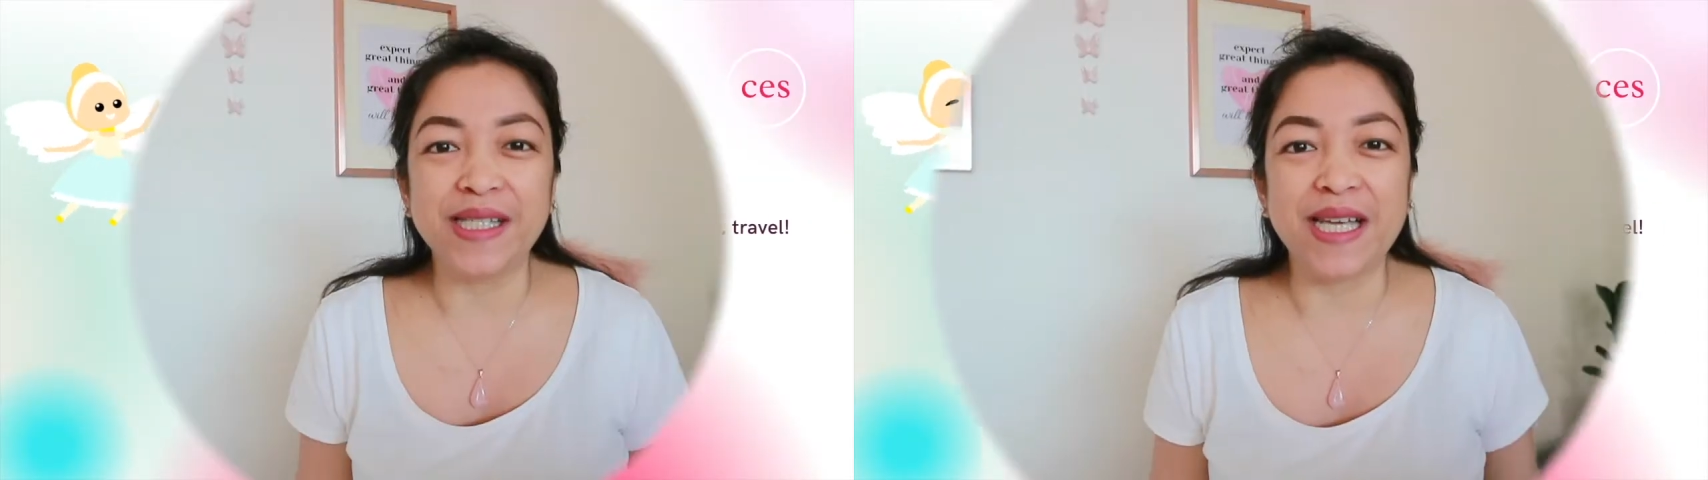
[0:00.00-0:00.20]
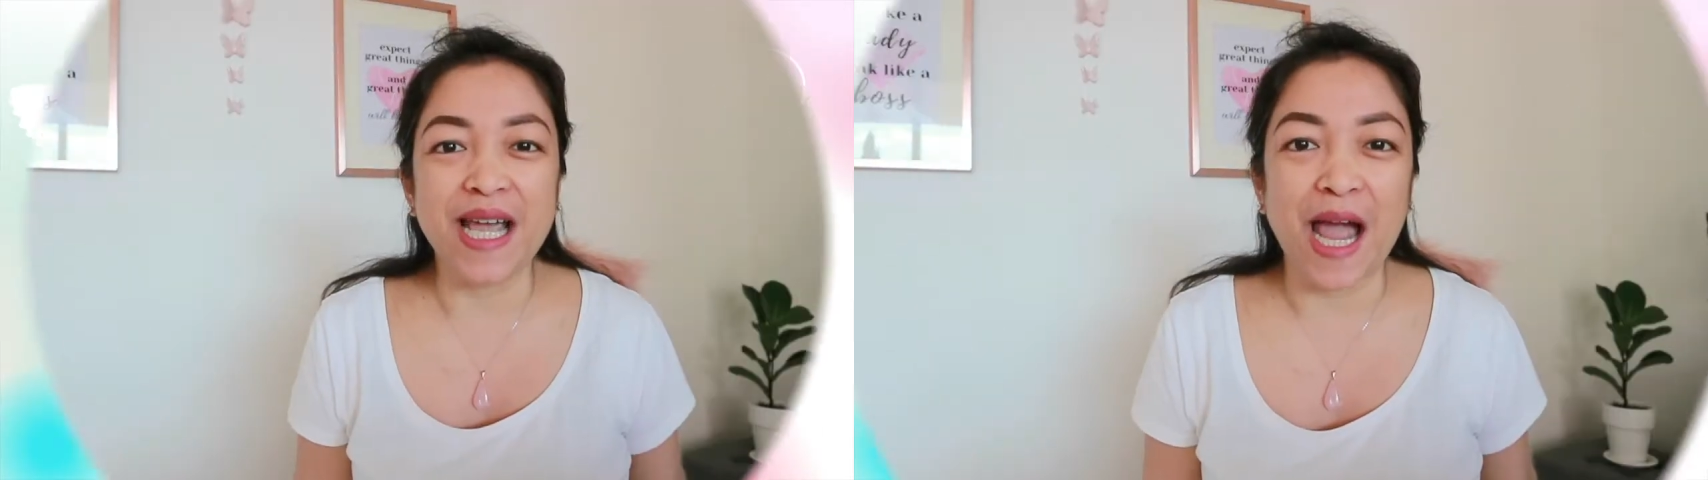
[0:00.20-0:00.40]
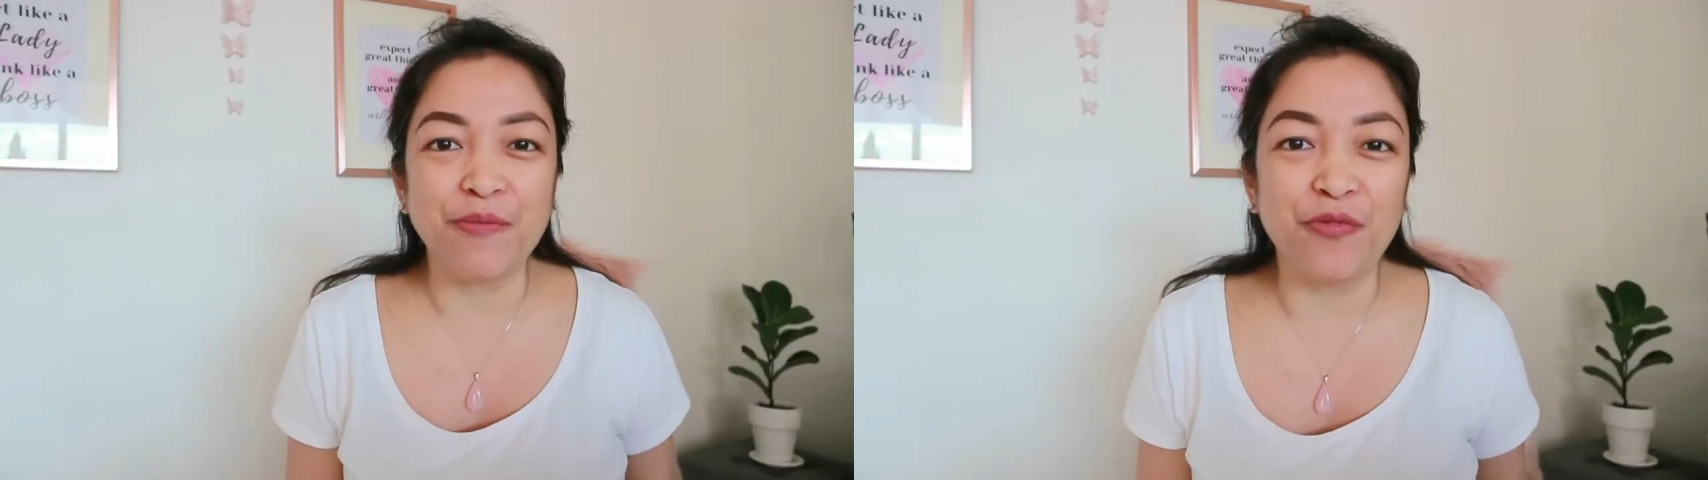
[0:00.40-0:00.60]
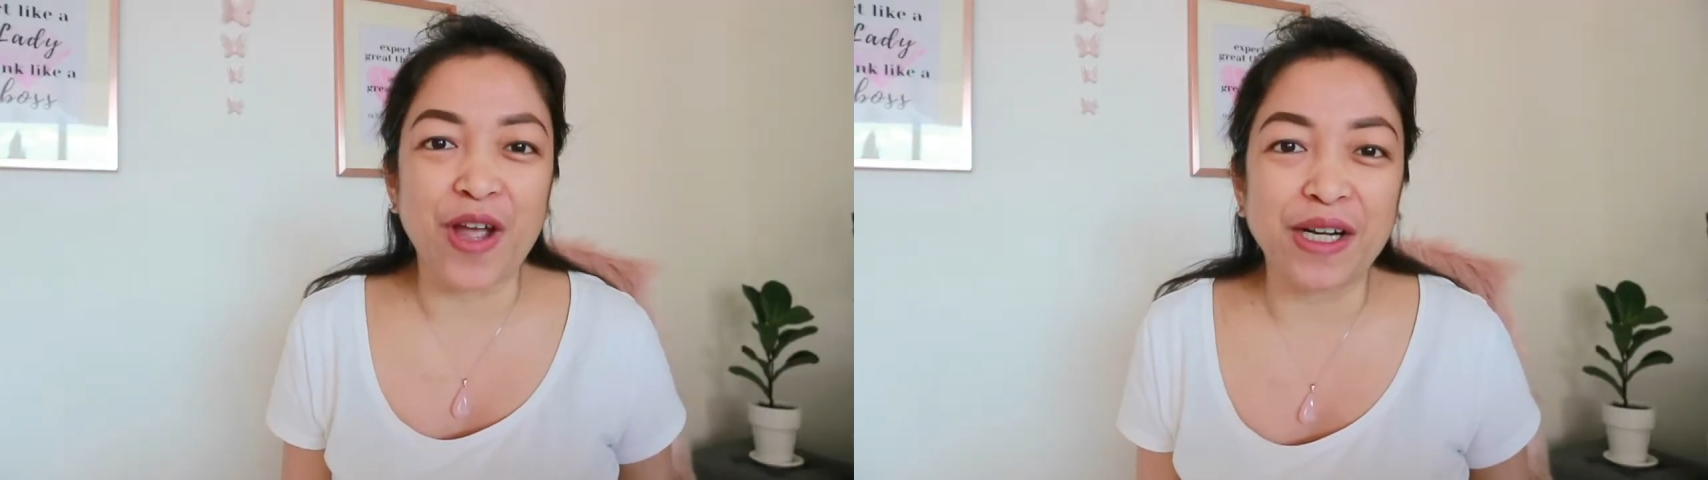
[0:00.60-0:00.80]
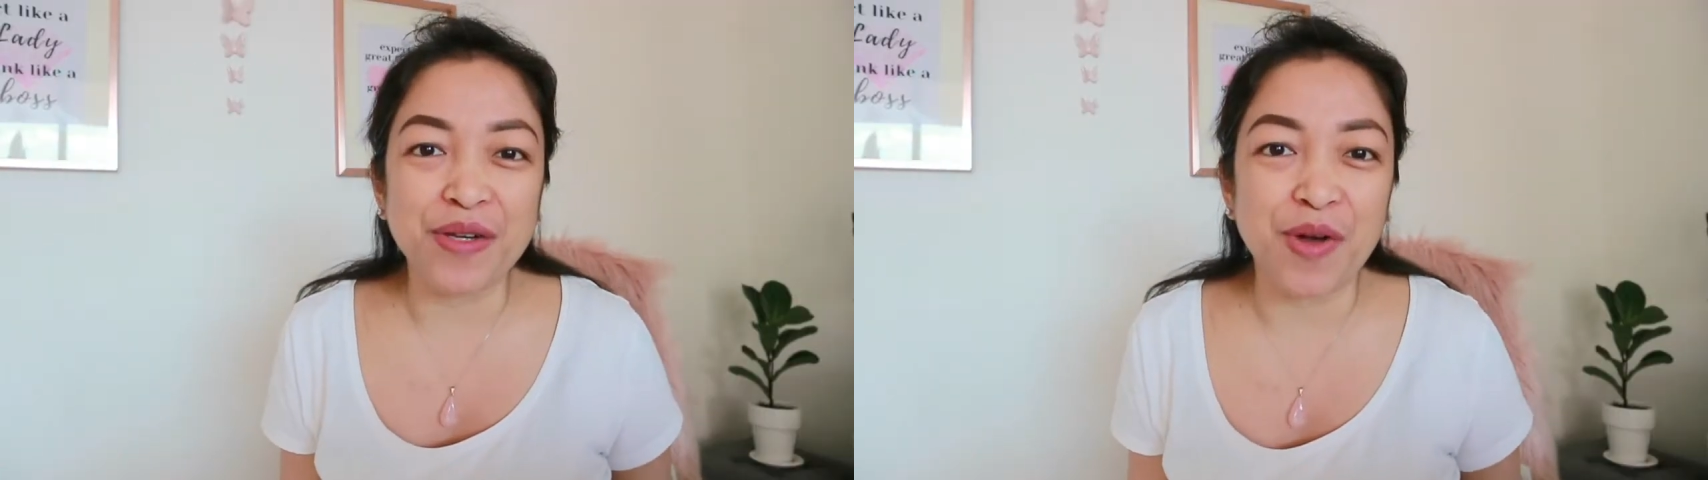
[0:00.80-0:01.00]
see, I'm
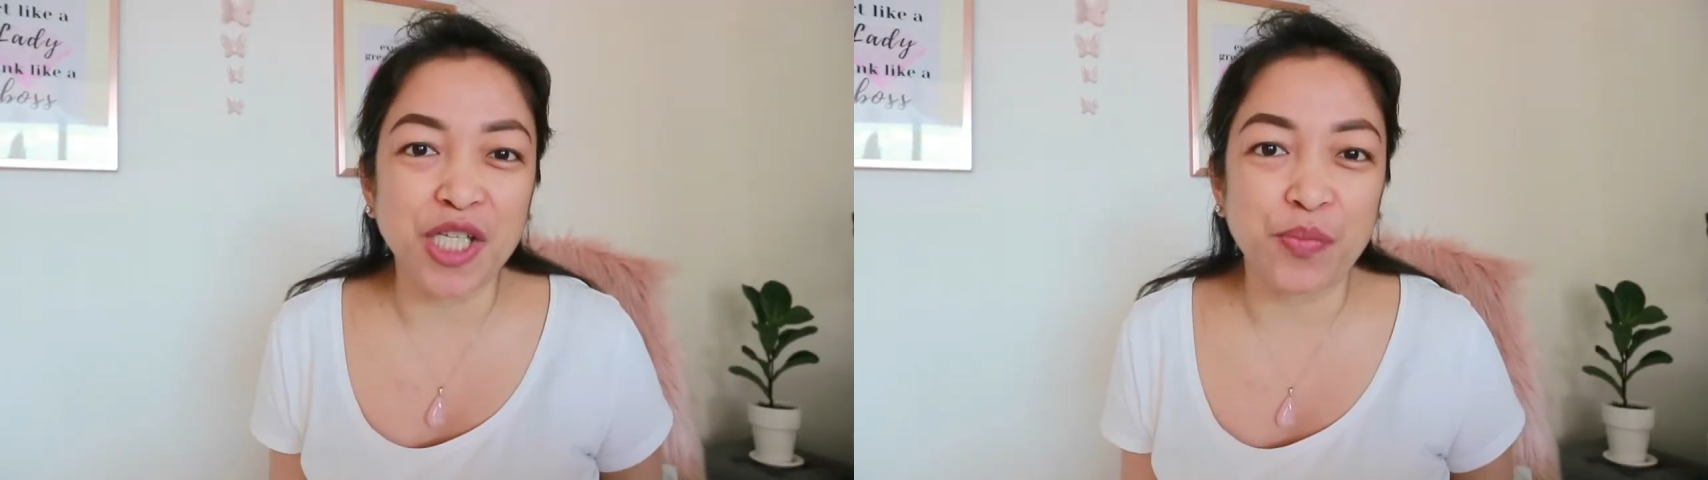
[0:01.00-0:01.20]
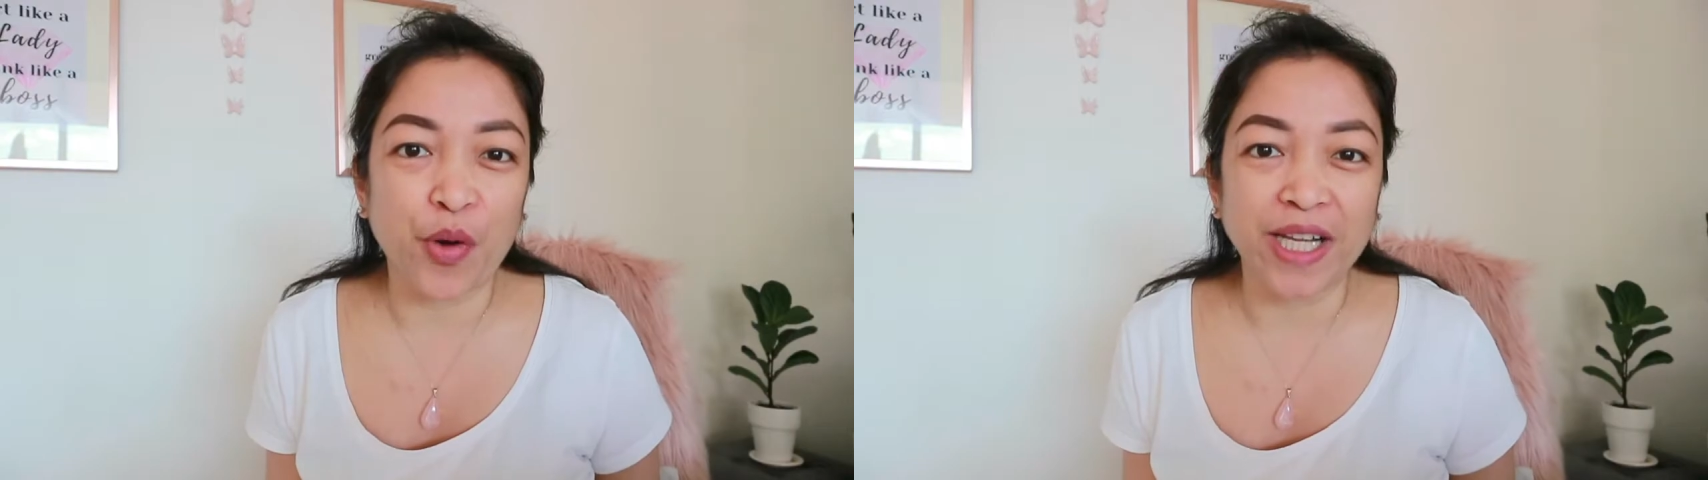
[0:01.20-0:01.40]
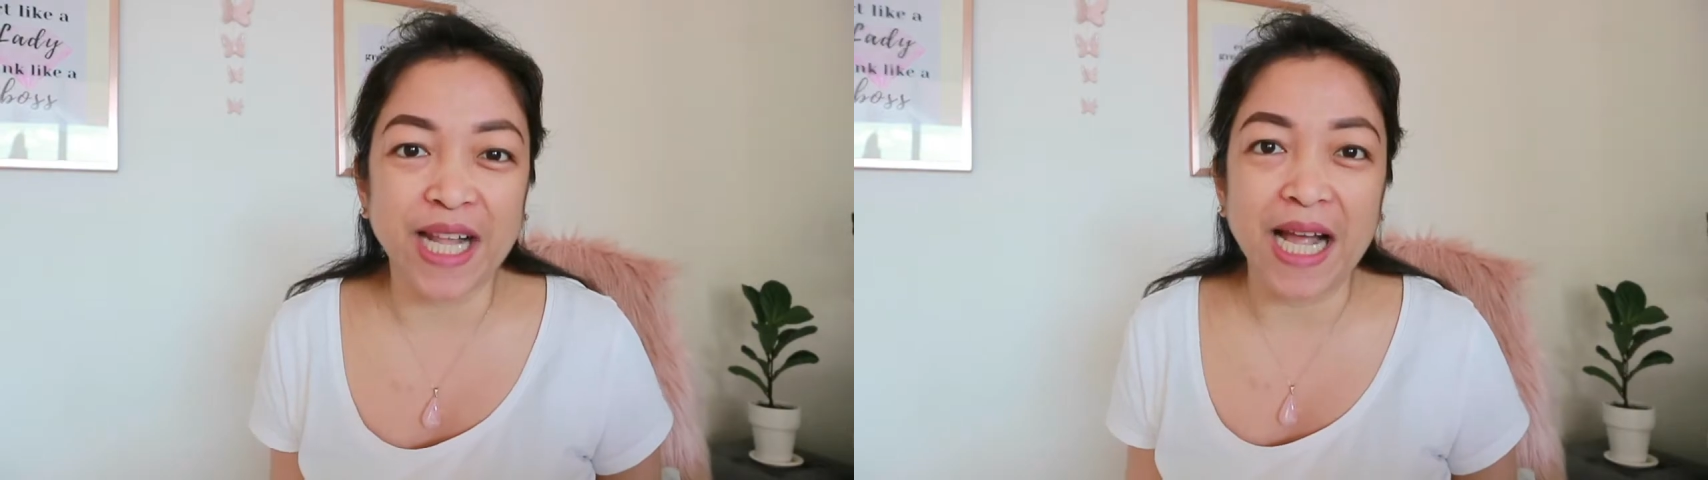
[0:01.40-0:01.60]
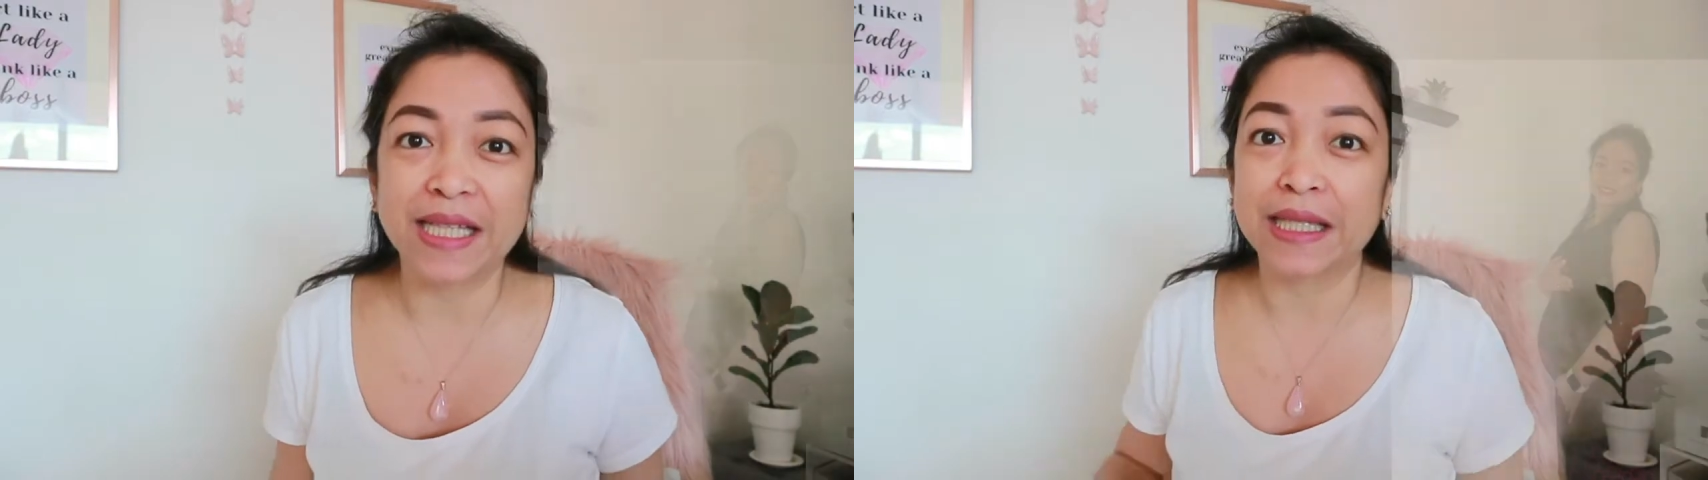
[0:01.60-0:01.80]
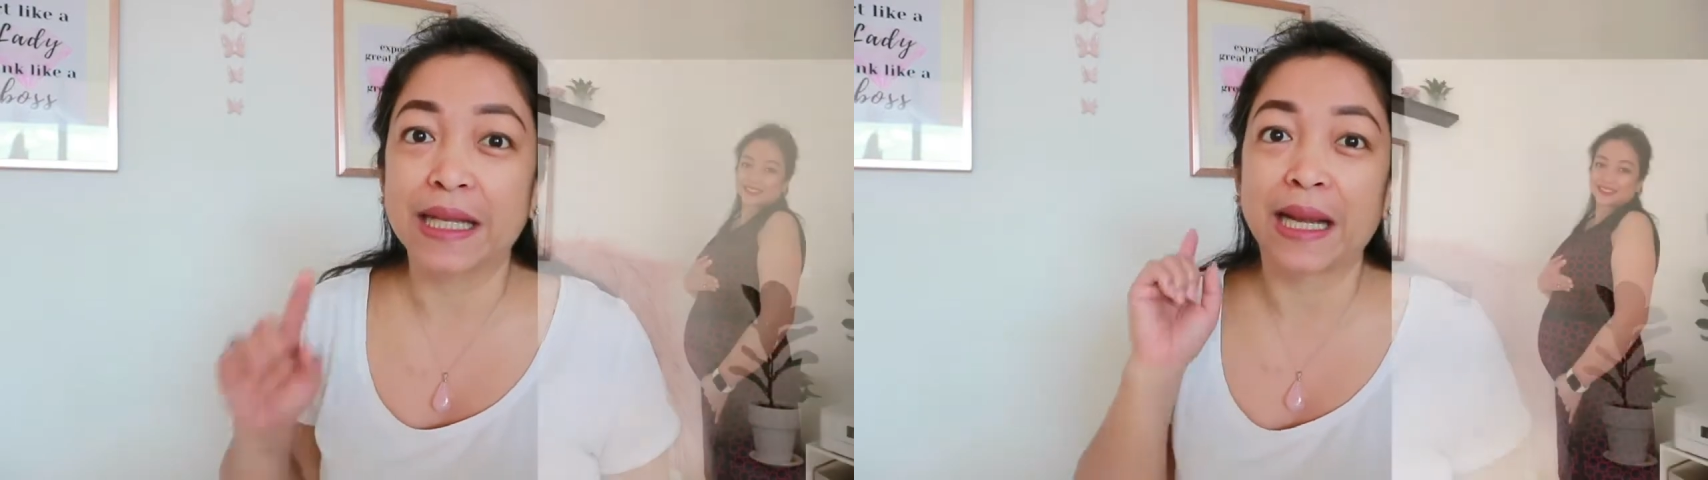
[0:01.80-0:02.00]
very much pregnant.